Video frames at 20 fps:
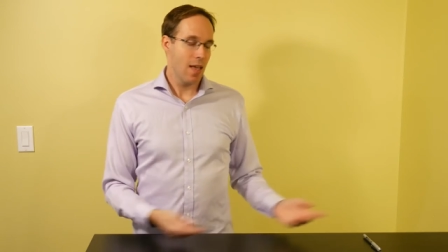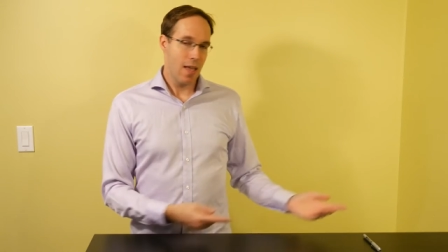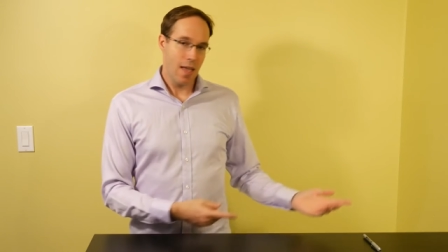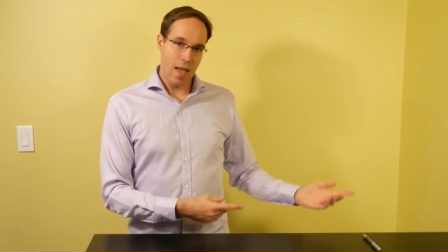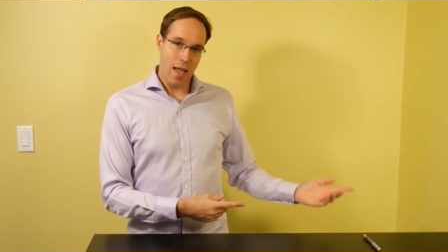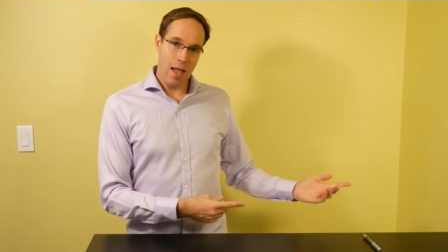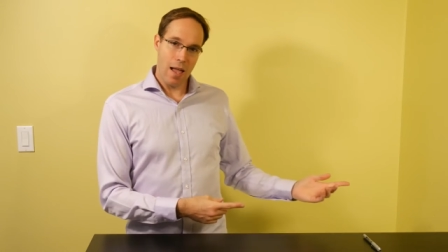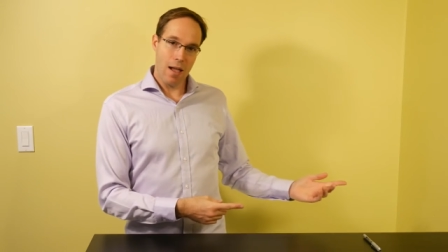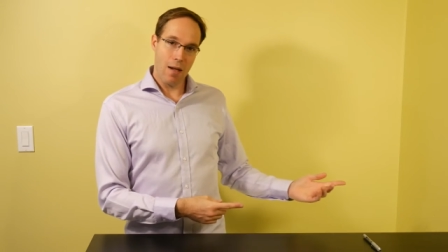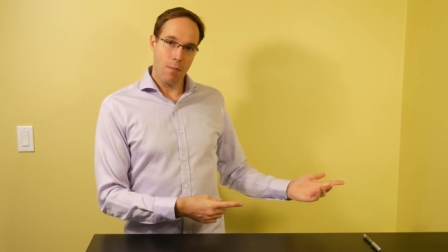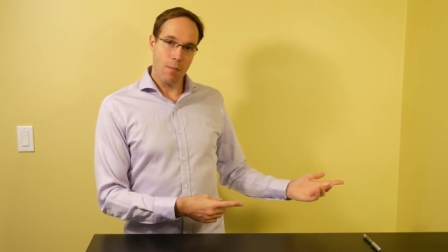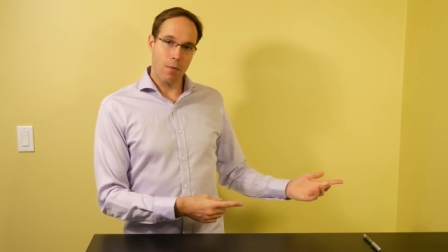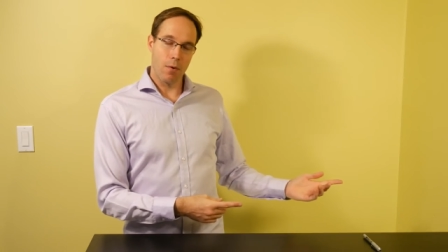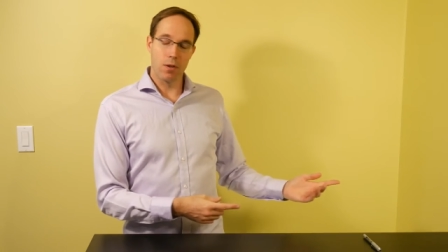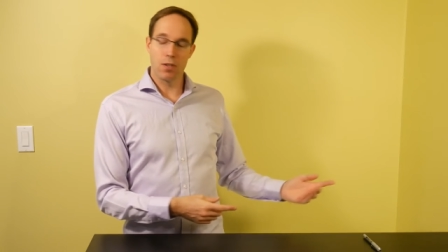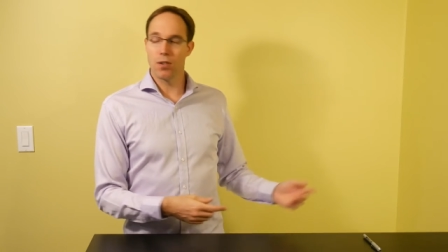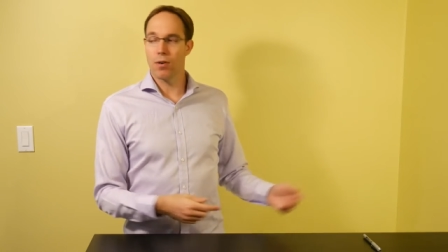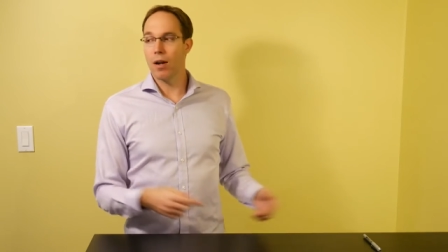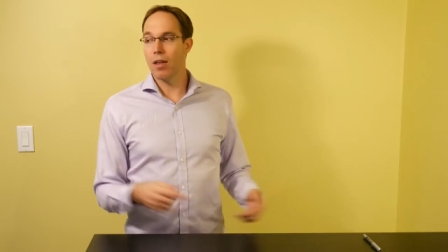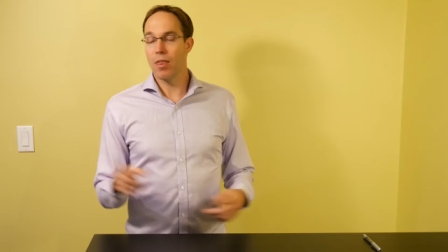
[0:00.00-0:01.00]
Hey, or
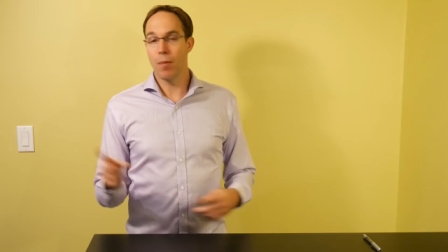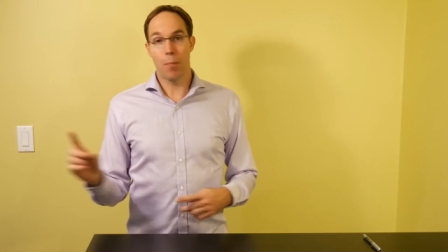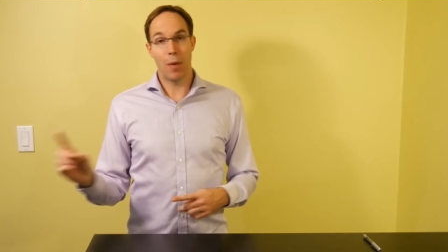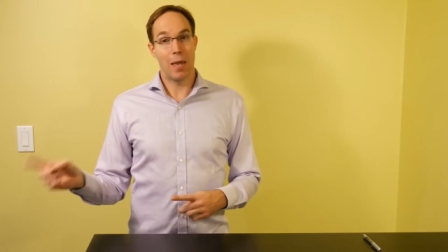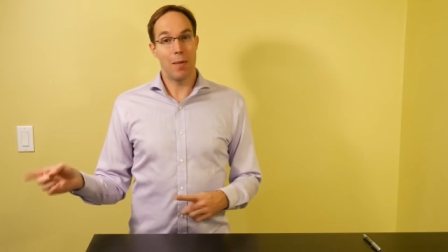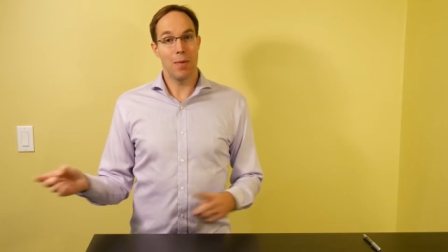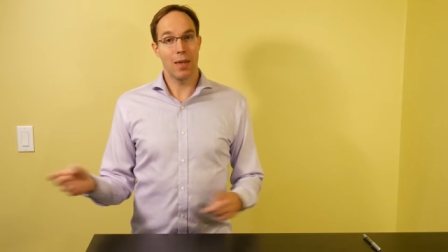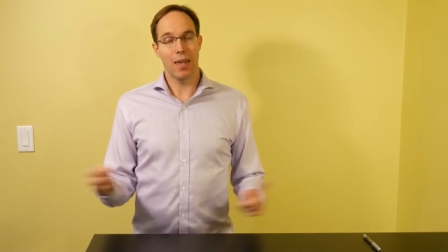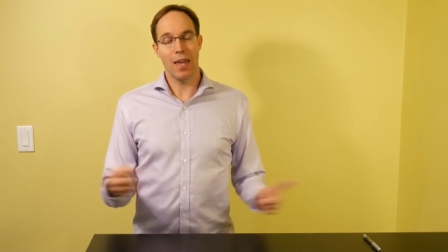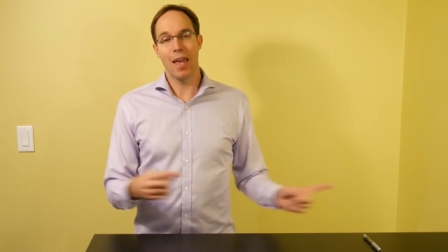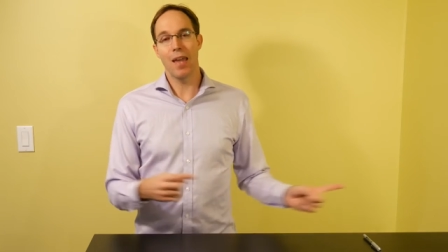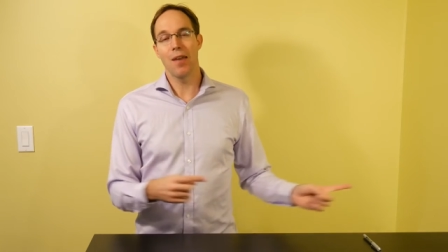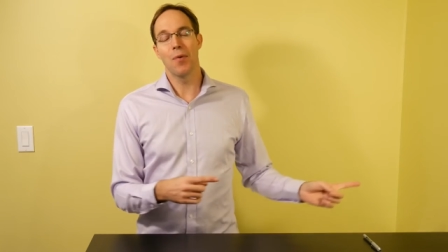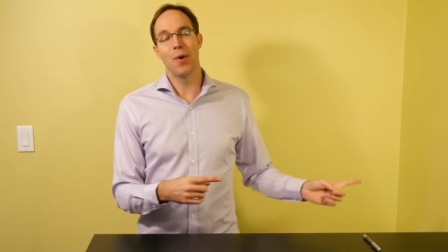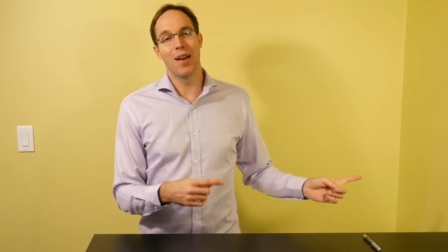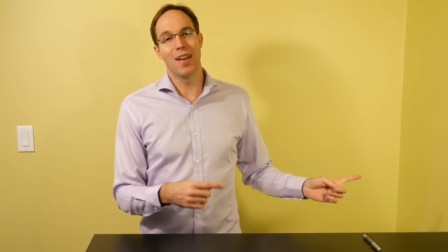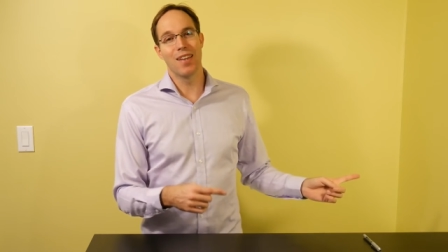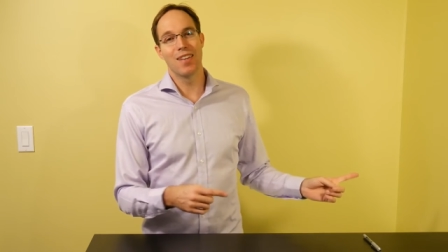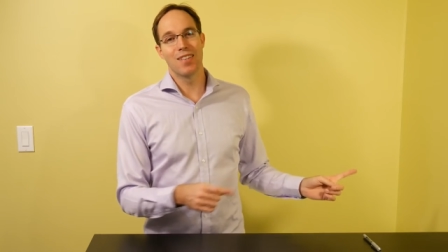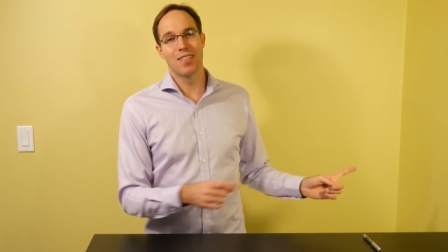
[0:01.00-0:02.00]
sorry, the payment
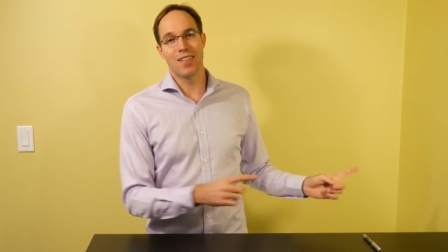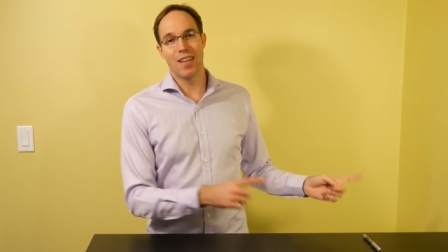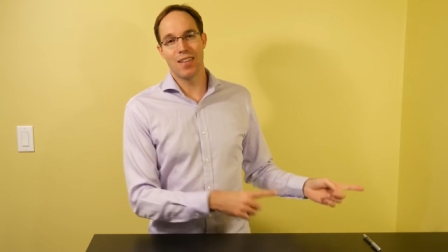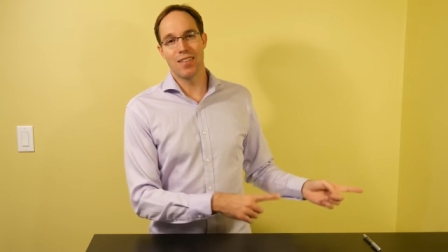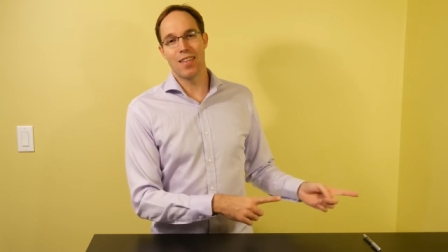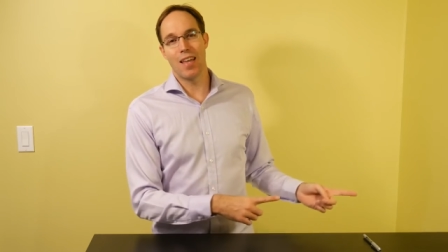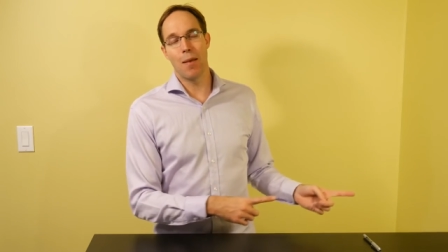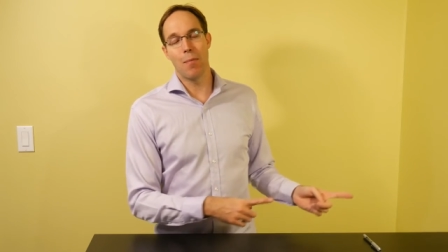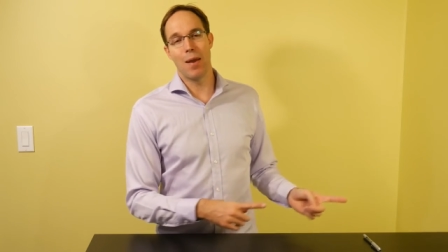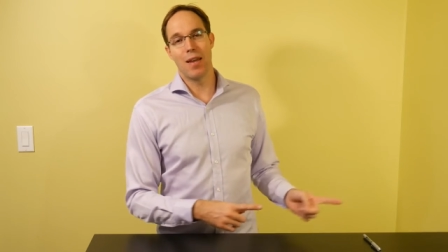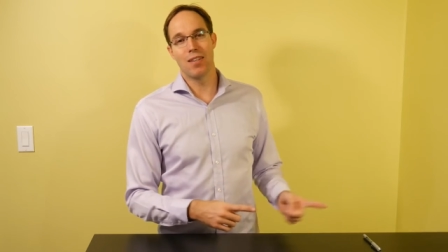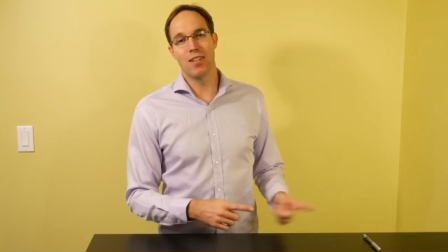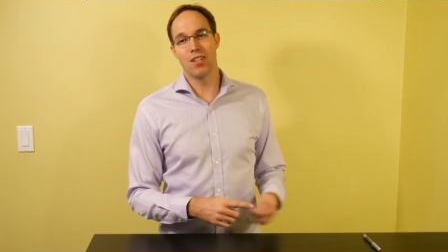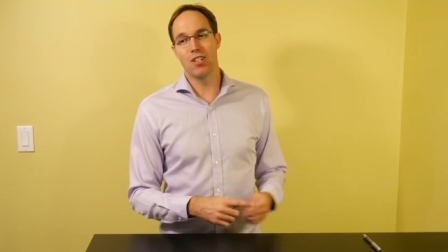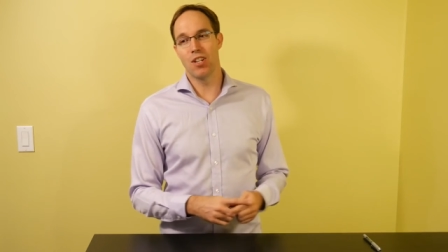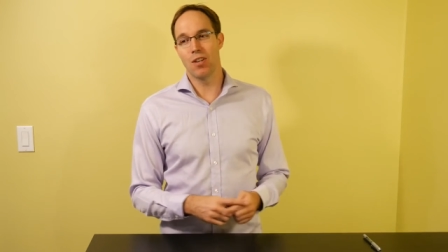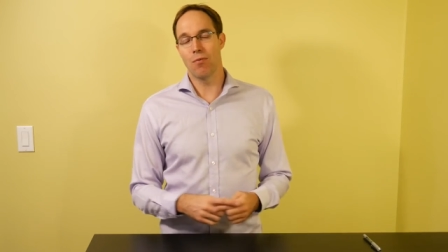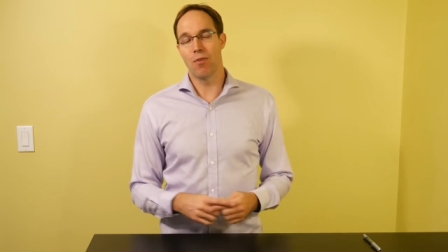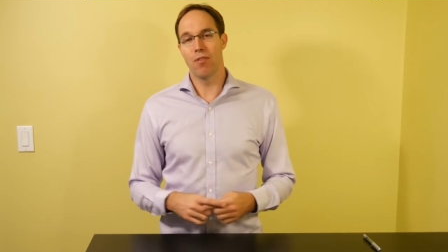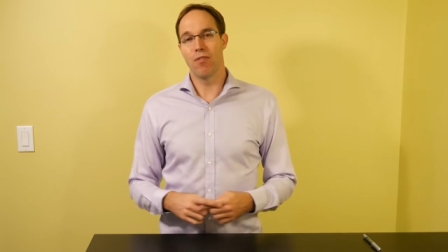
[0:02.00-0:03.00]
gateway sends that message
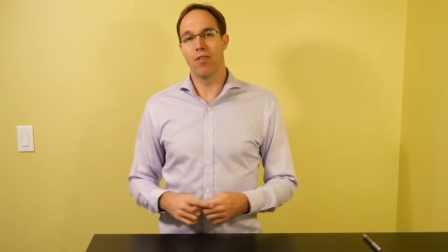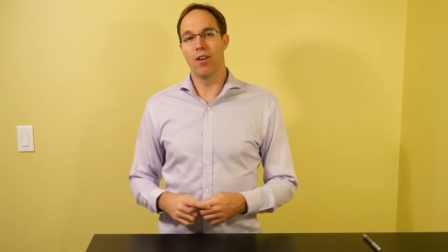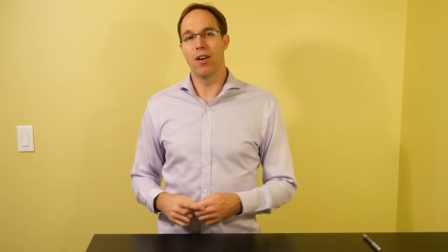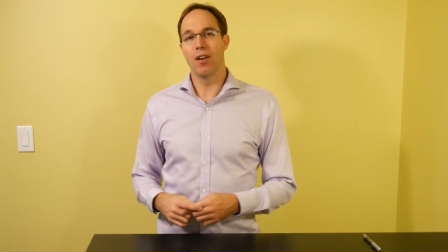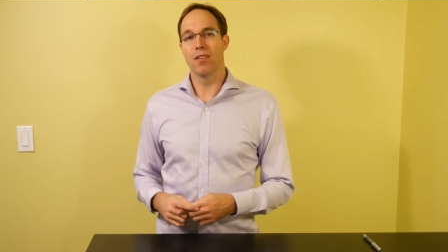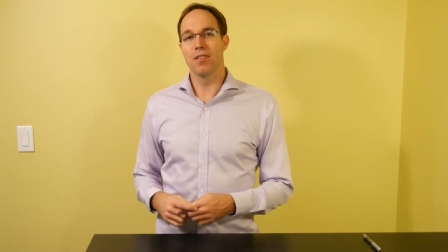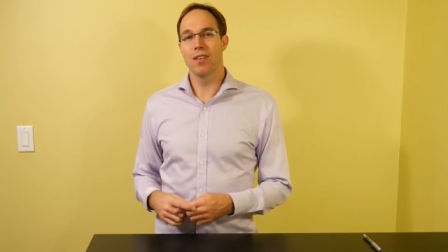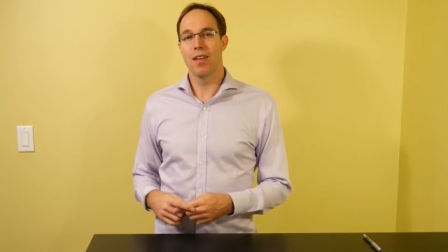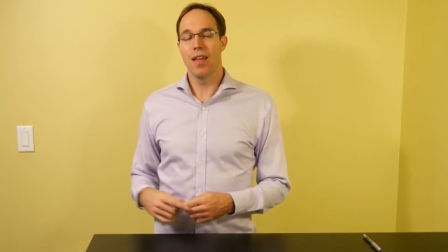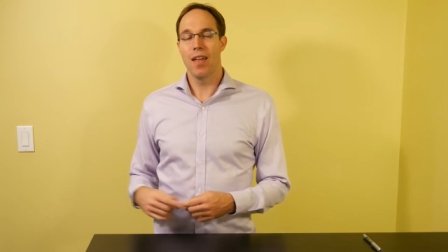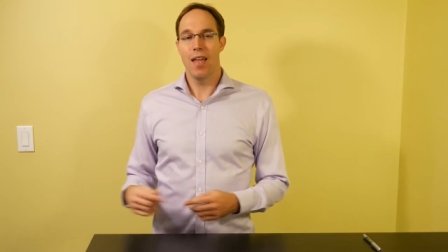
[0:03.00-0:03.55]
in reverse.